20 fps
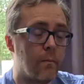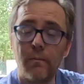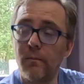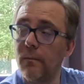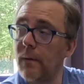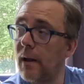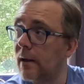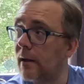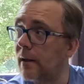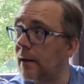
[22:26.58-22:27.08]

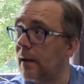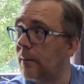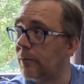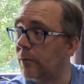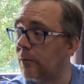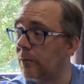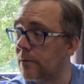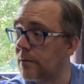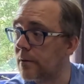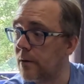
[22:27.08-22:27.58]
Luckily I
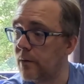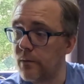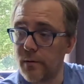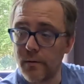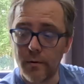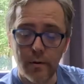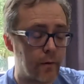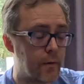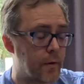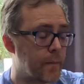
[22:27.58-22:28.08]
brought
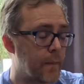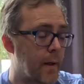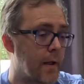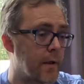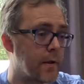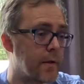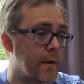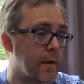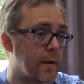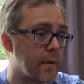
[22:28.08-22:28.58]
two spare
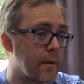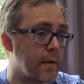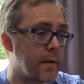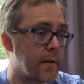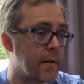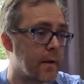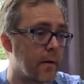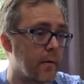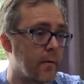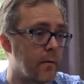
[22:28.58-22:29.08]
shirts,
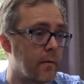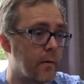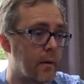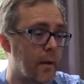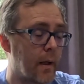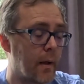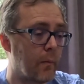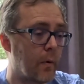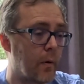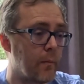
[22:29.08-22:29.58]
so
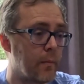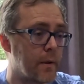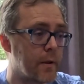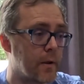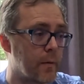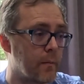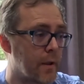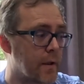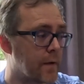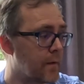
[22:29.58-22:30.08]
that won't be too
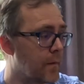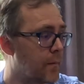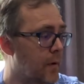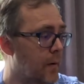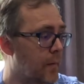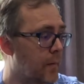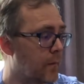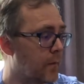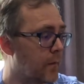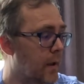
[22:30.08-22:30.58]
much of a
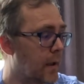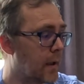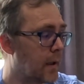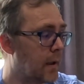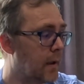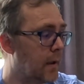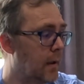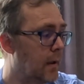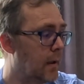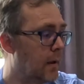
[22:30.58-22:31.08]
problem really.
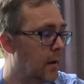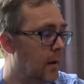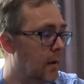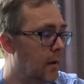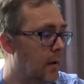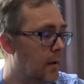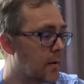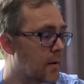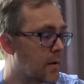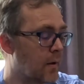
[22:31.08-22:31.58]

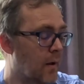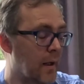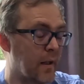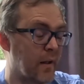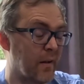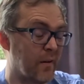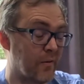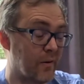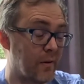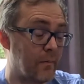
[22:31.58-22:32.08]
Slightly
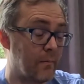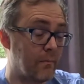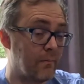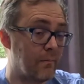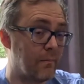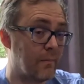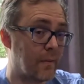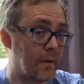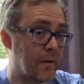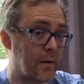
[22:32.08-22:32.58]
annoying.
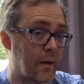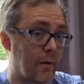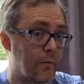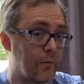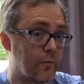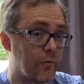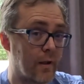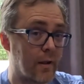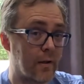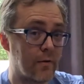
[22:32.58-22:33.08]
Don't
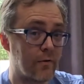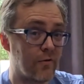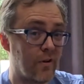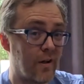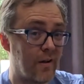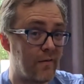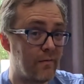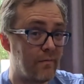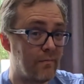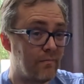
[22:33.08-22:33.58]
drink and
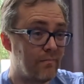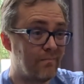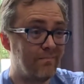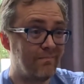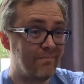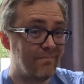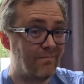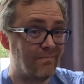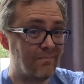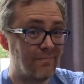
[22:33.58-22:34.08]
drive.
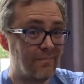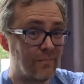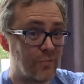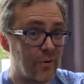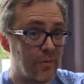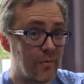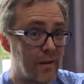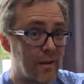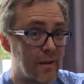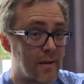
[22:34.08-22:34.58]

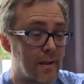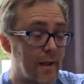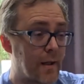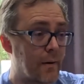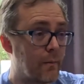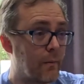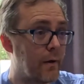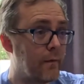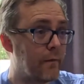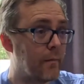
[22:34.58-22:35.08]
Probably the
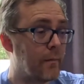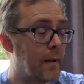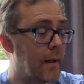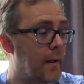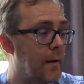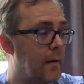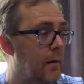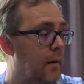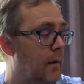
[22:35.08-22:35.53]
takeaway from that.